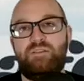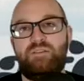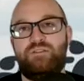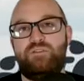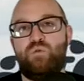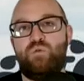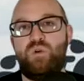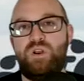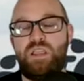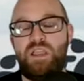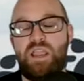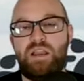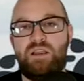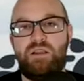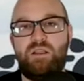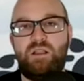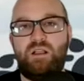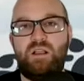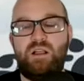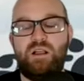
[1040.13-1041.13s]
28
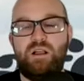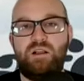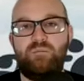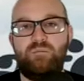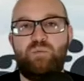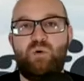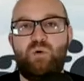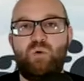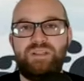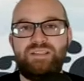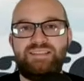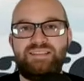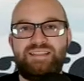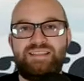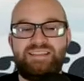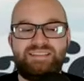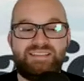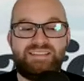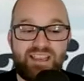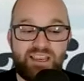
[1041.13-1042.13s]
points in
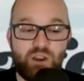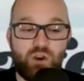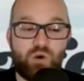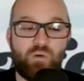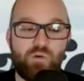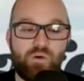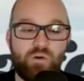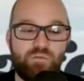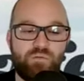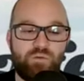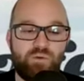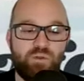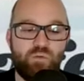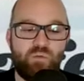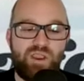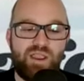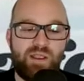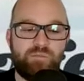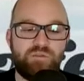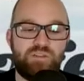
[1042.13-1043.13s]
the second quarter for the
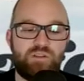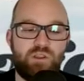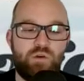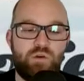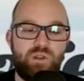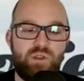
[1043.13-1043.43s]
Rams alone.